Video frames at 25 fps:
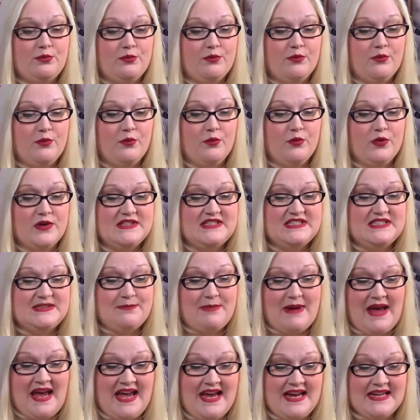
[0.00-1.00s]

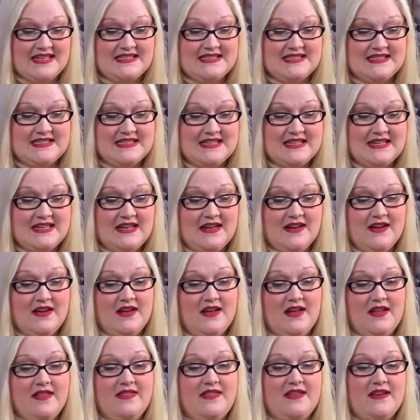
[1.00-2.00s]
respect
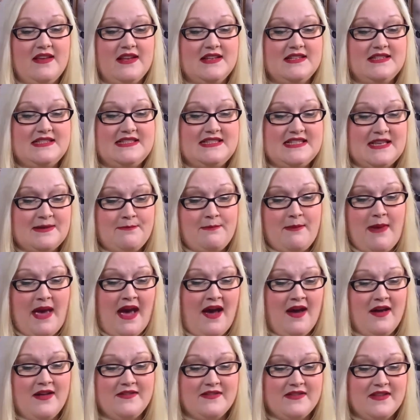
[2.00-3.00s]

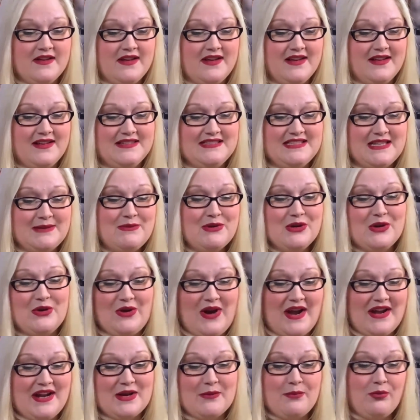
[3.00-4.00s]
the
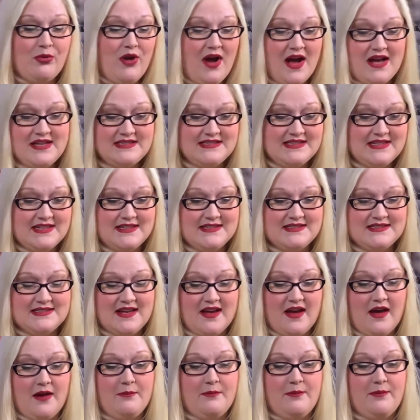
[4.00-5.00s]
democratic process
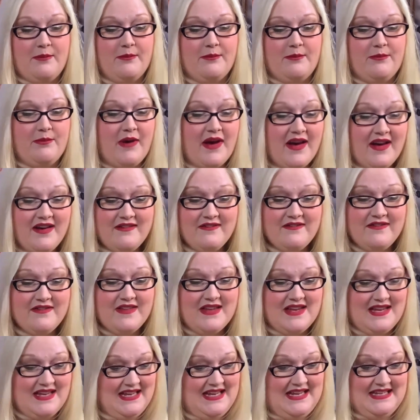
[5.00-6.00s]
above
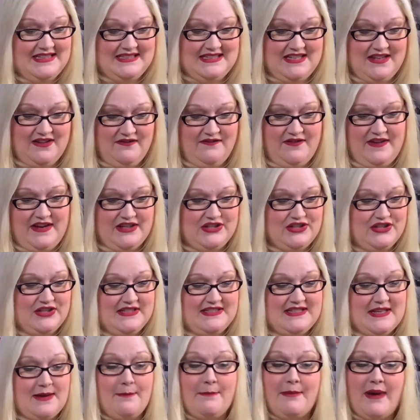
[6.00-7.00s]
his convictions
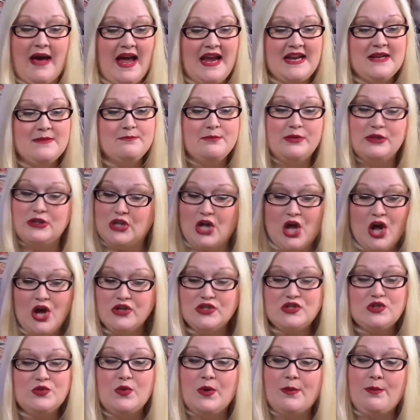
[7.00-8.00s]
that Biden
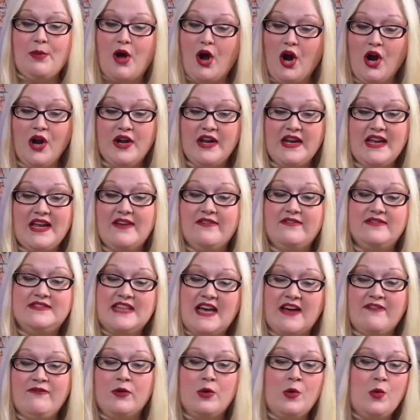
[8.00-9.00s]
belonged to a party of
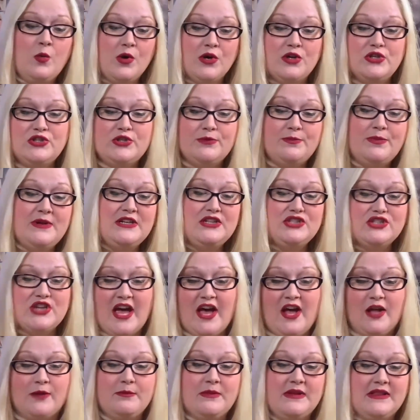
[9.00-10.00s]
devil-worshipping,
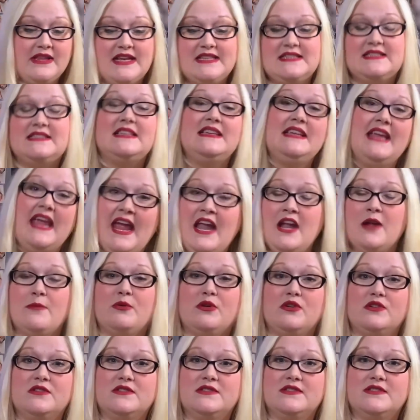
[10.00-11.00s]
child-molesting
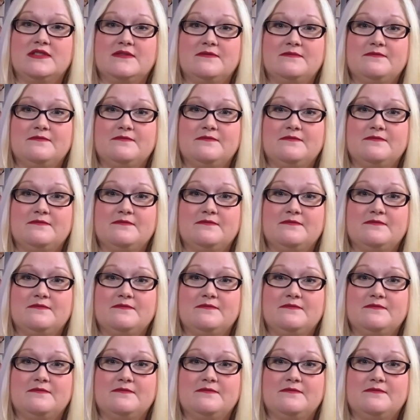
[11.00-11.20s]
cannibals?